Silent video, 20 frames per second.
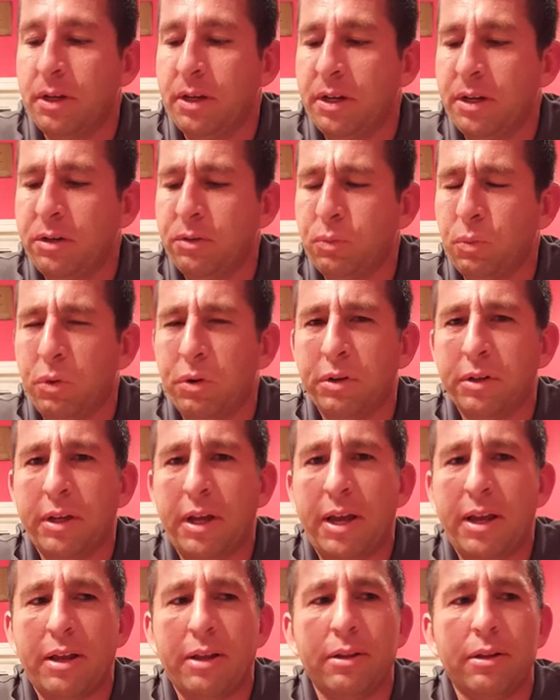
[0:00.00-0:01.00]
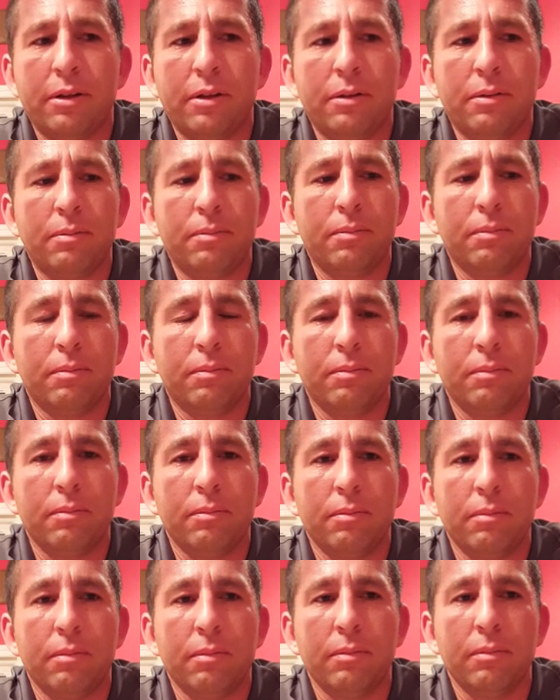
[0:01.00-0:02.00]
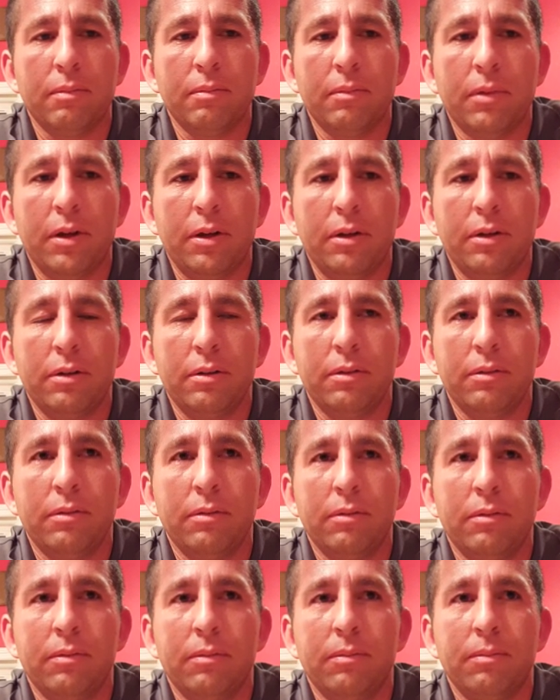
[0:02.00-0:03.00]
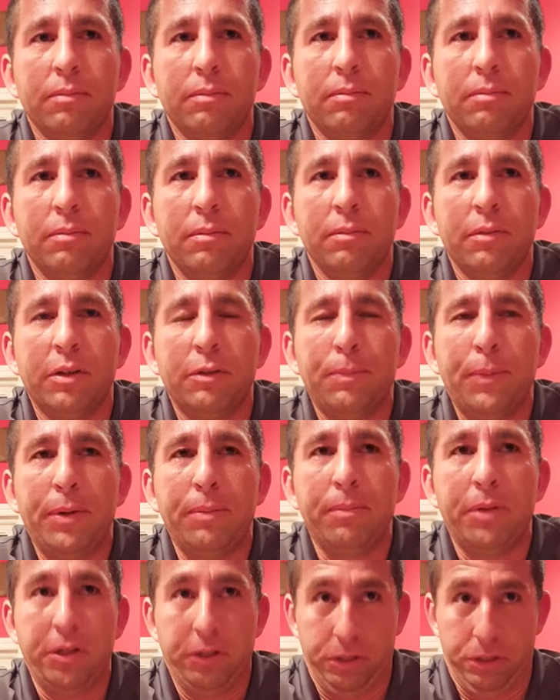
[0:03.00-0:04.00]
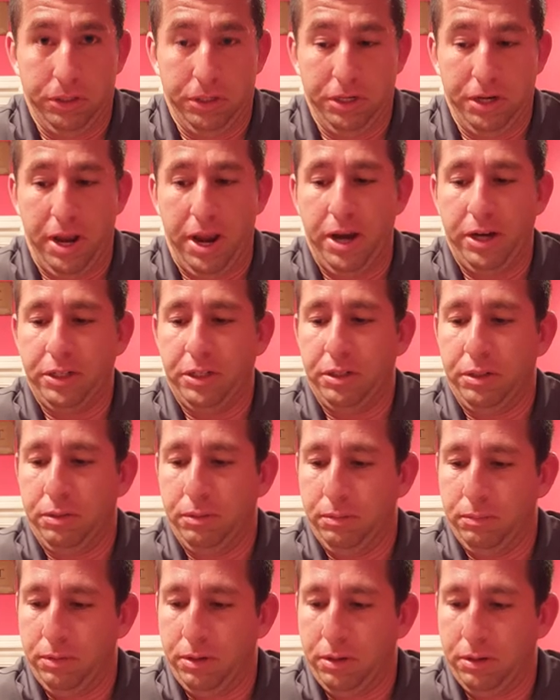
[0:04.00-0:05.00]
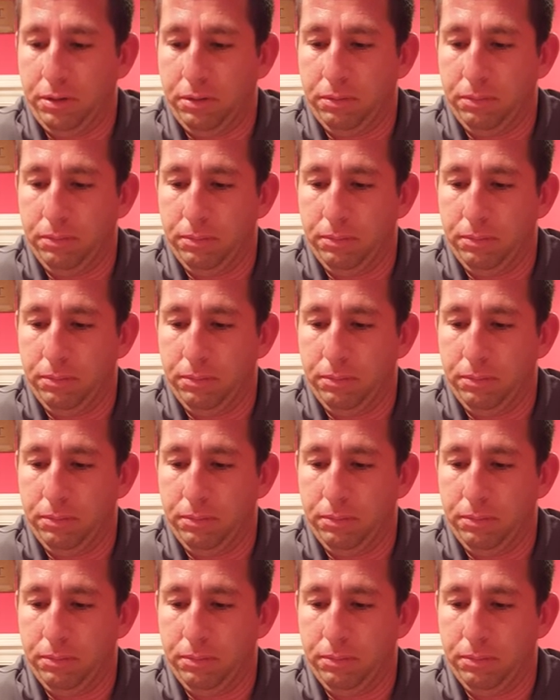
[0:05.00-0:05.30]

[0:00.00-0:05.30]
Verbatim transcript: here's one guy that uh, has been missing in action. Uh,